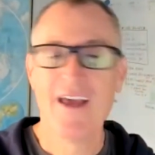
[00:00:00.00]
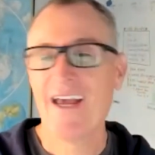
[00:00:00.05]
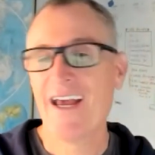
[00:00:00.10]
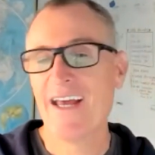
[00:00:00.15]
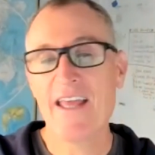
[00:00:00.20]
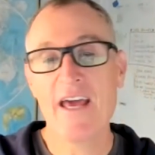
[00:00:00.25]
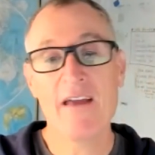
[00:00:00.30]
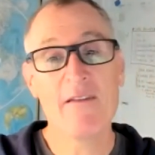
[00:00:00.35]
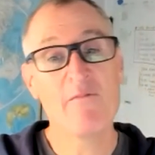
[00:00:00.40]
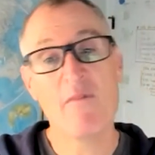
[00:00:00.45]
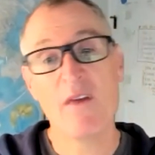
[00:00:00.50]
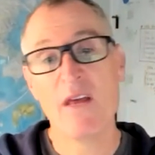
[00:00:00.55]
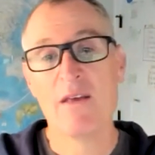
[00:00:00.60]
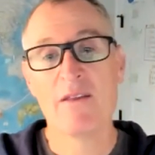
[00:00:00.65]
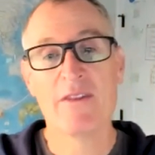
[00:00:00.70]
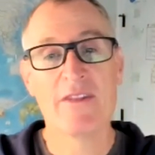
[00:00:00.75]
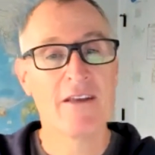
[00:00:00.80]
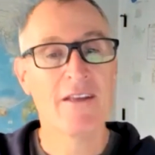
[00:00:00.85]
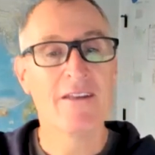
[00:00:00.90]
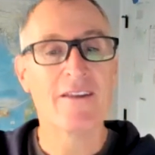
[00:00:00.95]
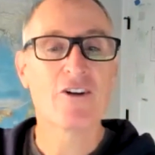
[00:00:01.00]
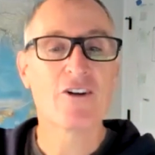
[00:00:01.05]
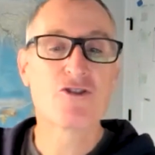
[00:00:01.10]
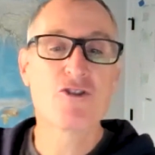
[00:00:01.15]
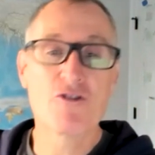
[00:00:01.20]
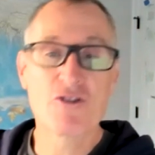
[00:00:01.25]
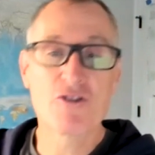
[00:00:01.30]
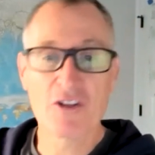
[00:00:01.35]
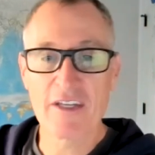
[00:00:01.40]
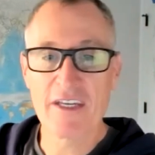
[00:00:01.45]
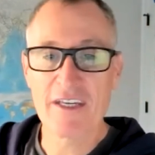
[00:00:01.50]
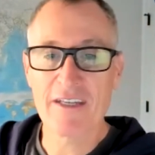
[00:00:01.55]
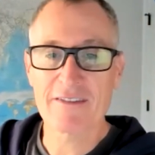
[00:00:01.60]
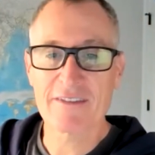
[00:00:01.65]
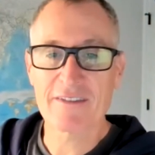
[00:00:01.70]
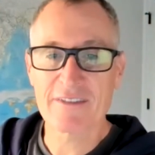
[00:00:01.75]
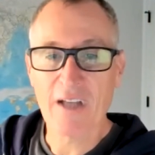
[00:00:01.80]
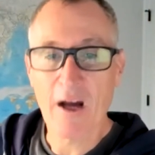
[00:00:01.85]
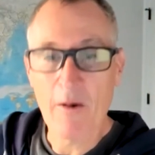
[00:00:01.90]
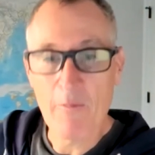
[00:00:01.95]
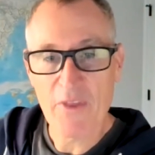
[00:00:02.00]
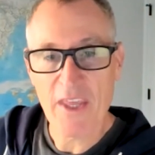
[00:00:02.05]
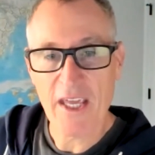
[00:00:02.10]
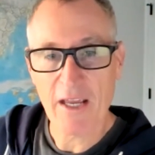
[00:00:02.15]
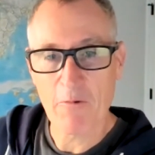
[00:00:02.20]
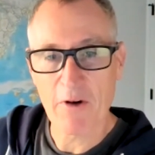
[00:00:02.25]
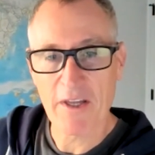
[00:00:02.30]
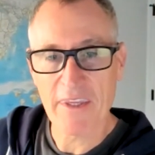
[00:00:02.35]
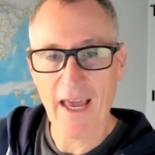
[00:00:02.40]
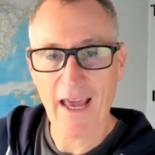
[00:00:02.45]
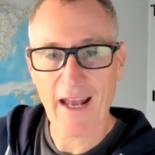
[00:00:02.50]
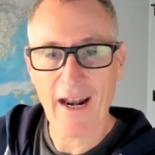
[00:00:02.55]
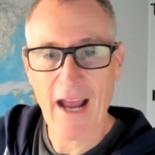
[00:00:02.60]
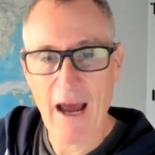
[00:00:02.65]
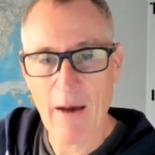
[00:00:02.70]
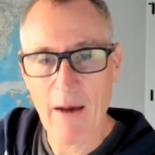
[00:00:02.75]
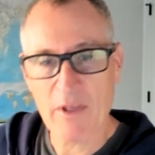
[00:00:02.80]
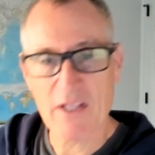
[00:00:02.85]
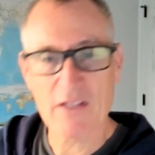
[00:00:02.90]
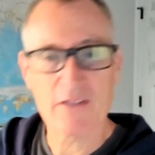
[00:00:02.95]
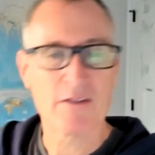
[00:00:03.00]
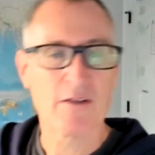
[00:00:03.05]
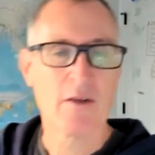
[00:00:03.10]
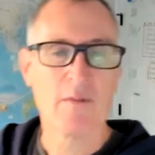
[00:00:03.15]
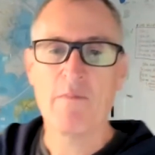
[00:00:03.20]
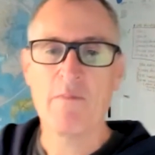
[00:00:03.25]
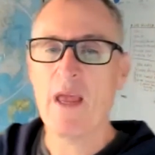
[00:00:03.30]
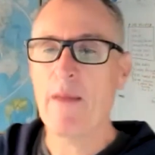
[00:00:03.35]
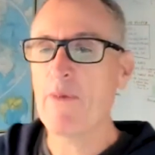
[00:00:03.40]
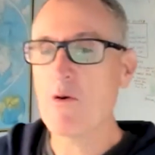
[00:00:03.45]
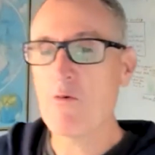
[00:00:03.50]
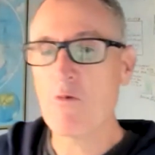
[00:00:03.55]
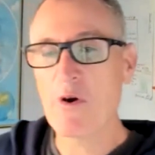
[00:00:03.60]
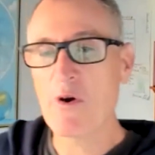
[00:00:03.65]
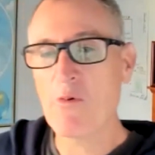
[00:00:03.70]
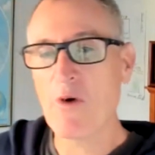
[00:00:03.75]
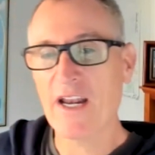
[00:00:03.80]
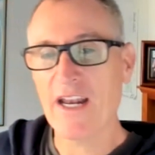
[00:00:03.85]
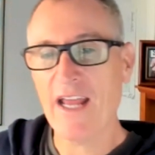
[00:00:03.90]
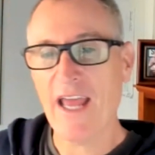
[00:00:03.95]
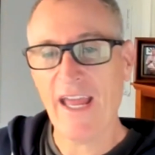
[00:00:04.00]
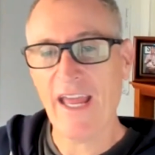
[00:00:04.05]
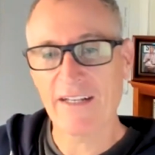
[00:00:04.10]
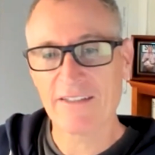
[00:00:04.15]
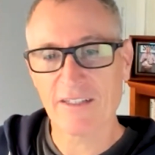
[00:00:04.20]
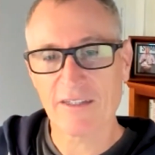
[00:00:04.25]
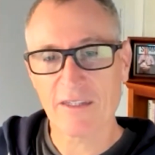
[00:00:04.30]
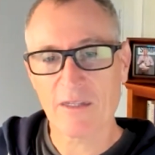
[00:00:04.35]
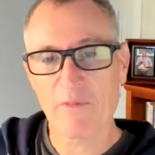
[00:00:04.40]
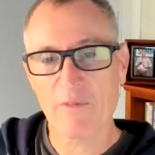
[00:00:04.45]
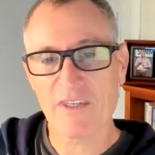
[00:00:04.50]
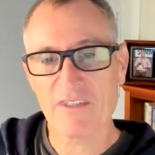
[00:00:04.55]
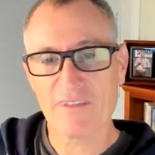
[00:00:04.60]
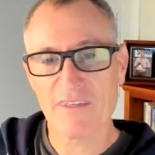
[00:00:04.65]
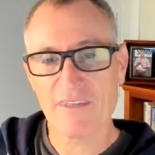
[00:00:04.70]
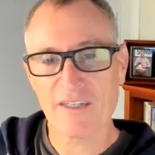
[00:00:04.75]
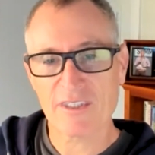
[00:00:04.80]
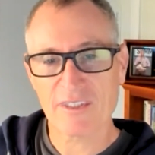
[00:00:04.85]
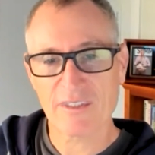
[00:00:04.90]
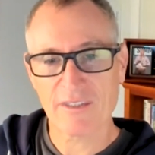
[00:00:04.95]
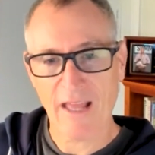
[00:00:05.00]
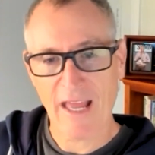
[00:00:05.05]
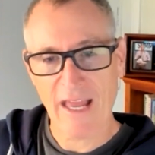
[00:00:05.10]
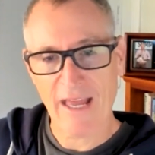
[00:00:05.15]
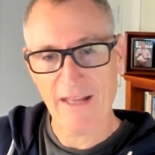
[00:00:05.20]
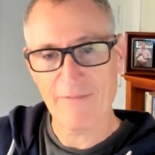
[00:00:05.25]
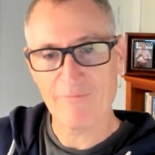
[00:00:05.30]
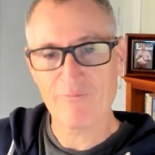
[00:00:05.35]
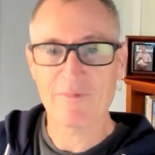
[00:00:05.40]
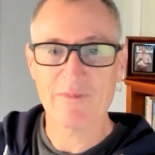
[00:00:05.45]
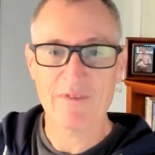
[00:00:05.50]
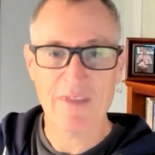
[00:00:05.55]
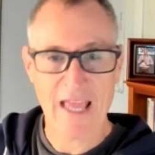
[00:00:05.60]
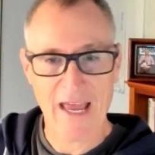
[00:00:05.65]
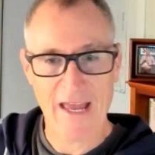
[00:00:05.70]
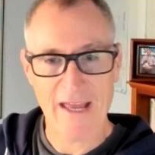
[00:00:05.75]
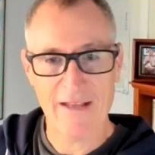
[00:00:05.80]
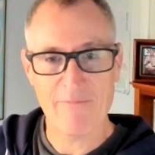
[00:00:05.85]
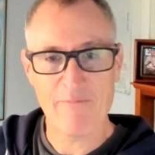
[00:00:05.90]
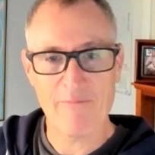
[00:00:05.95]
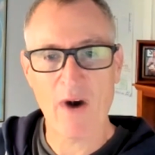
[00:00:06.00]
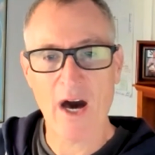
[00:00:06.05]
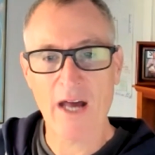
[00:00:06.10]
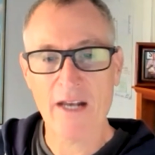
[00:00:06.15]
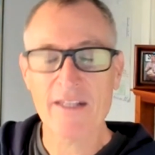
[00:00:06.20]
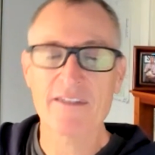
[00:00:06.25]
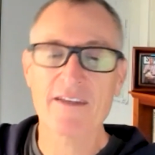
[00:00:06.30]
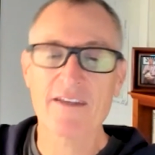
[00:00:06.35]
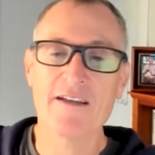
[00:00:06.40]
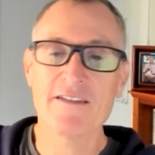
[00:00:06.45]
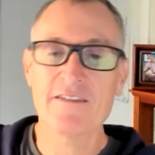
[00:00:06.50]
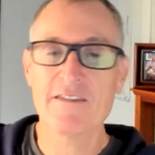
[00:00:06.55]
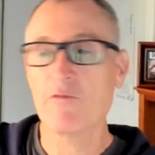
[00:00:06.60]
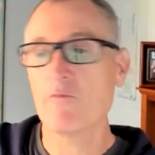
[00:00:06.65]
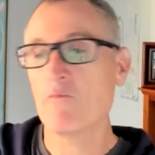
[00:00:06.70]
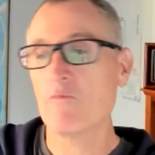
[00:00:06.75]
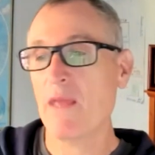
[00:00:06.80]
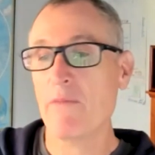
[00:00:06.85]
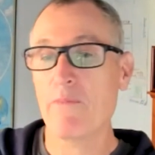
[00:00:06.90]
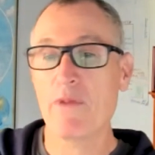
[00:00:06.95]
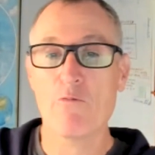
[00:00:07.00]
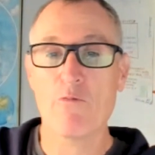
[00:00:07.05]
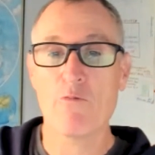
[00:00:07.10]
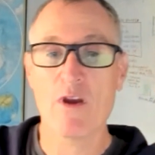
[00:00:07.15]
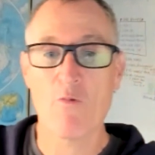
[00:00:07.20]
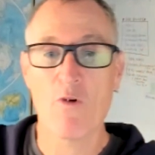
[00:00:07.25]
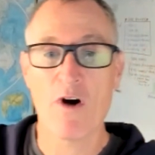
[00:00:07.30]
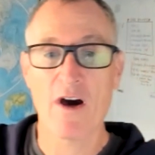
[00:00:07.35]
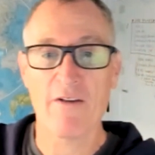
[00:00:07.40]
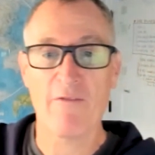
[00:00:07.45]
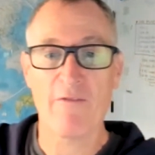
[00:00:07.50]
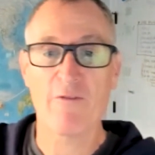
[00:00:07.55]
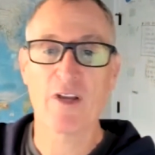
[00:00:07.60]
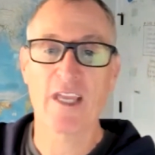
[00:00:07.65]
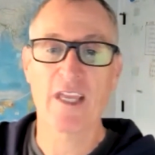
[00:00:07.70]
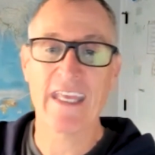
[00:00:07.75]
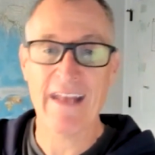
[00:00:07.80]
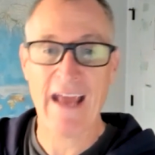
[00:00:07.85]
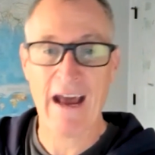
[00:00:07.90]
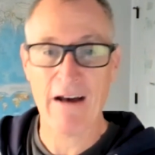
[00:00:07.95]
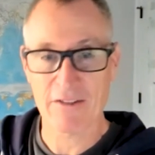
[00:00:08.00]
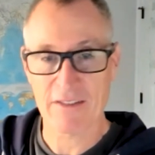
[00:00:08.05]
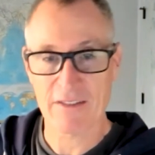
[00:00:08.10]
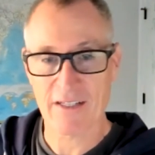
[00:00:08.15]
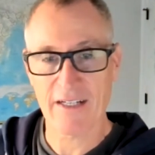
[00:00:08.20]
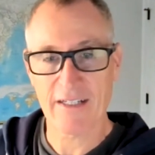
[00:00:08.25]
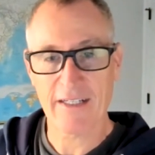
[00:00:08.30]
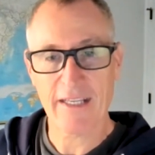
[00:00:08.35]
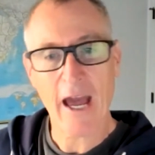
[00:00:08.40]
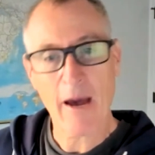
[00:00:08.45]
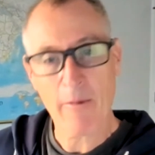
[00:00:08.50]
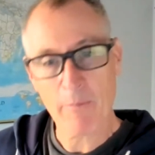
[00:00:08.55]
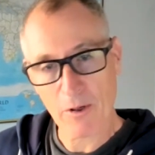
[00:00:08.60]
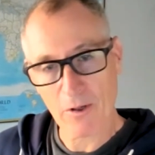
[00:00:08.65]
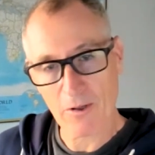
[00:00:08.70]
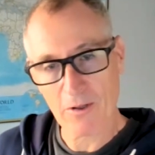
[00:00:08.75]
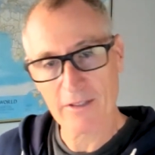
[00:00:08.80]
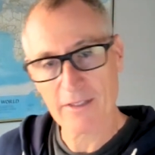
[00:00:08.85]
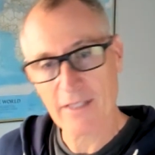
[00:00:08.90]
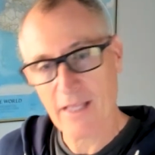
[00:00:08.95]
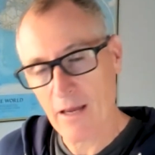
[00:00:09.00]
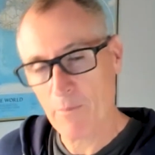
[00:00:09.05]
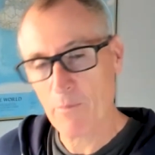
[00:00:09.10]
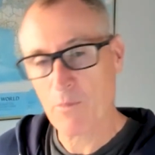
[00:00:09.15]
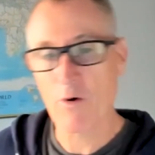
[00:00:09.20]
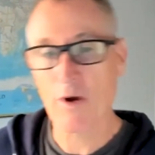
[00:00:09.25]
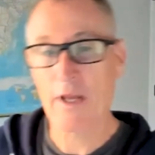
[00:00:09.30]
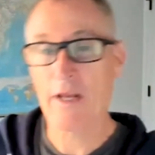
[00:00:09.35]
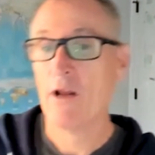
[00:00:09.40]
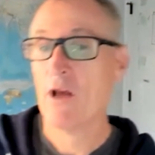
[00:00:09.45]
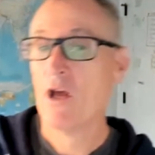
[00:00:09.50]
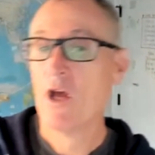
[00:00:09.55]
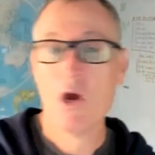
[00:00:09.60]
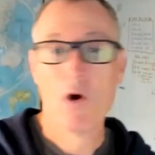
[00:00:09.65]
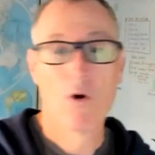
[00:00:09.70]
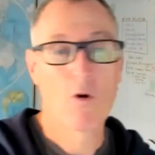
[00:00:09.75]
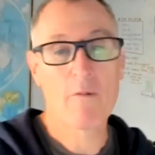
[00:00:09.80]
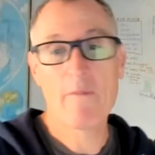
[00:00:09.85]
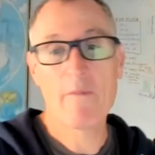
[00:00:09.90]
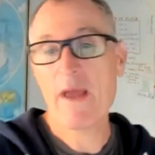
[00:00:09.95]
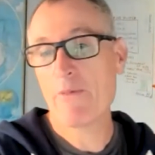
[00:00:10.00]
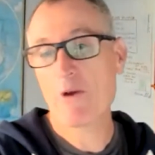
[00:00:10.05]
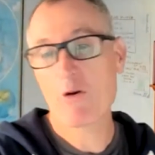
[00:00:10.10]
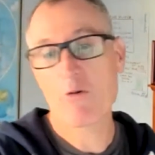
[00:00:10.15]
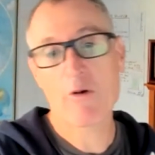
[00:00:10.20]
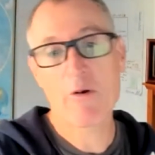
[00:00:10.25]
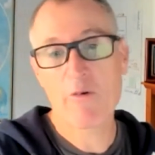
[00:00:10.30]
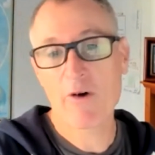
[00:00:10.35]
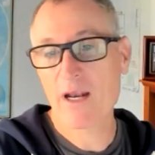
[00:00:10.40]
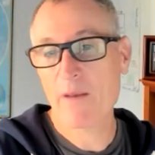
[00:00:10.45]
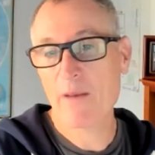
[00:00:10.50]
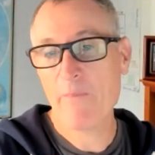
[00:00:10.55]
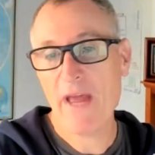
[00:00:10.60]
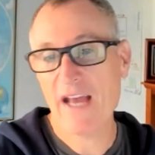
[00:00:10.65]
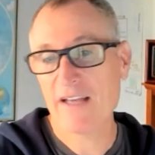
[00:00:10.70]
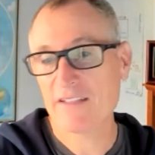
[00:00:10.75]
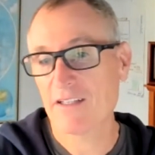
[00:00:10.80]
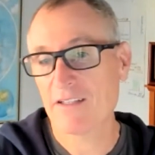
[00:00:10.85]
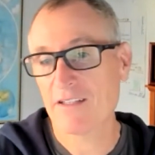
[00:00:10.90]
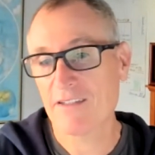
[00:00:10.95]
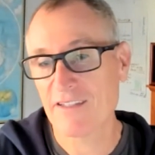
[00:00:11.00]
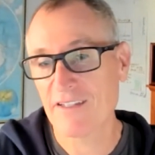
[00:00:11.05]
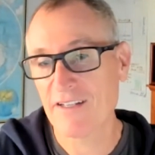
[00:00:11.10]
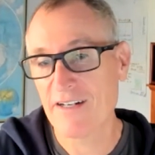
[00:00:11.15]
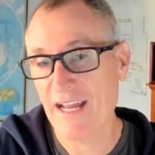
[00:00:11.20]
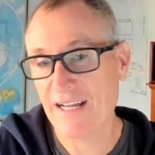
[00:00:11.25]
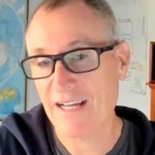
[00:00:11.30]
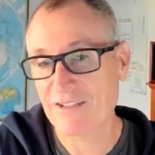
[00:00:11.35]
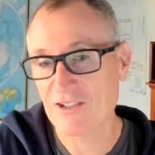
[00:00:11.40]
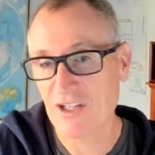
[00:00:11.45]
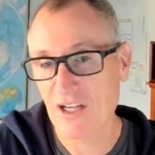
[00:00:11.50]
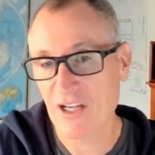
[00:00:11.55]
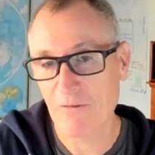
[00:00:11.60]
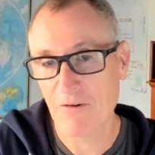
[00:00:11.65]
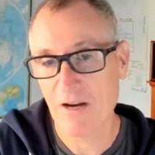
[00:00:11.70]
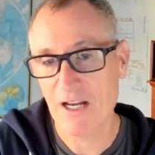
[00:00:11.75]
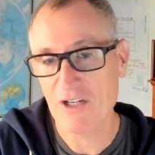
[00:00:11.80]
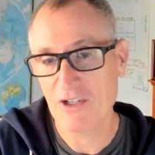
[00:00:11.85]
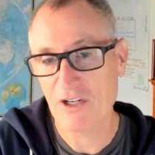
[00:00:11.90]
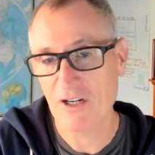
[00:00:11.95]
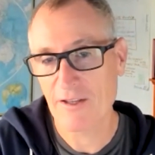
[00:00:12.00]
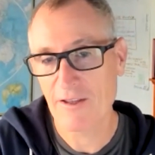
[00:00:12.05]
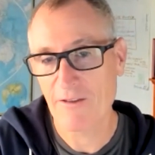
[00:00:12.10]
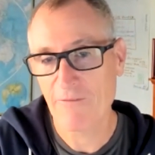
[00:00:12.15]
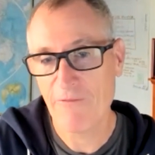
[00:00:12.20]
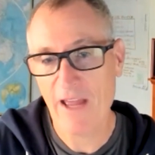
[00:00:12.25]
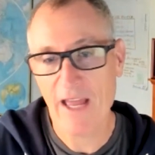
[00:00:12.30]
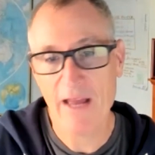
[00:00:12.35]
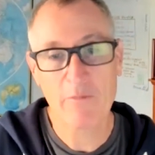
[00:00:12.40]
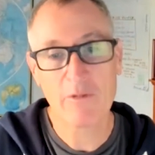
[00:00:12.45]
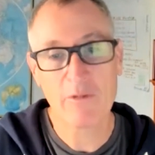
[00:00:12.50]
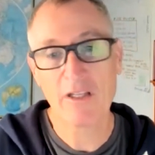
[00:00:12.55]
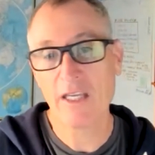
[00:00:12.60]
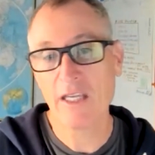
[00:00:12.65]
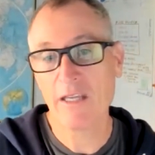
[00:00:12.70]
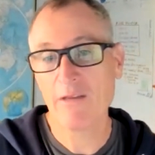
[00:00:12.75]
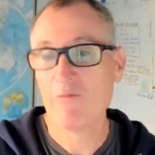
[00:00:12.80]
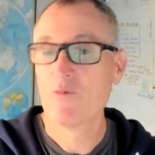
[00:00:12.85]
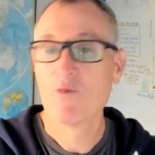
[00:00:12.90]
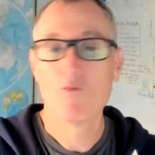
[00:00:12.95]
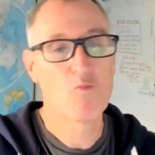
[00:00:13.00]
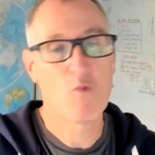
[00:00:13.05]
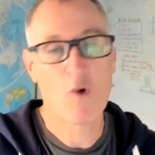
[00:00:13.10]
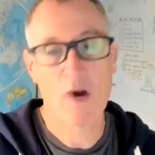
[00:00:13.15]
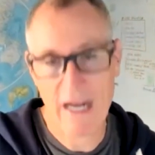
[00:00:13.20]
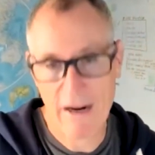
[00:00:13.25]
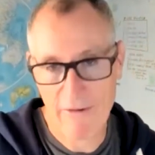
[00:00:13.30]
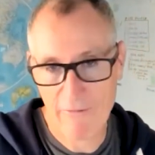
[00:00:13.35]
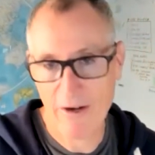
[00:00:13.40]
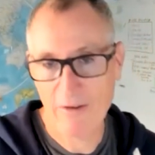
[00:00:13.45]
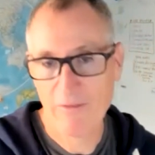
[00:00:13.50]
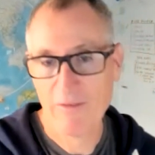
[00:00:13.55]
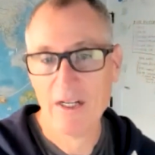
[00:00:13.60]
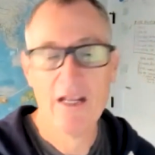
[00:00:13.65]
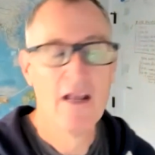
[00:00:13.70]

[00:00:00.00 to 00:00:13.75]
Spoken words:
And then there's usually a something when that happens. Maybe we want to exit the business and monetize it. Maybe we want to get outside capital at that point, or maybe we want to pass it to the next generation of the family, whatever.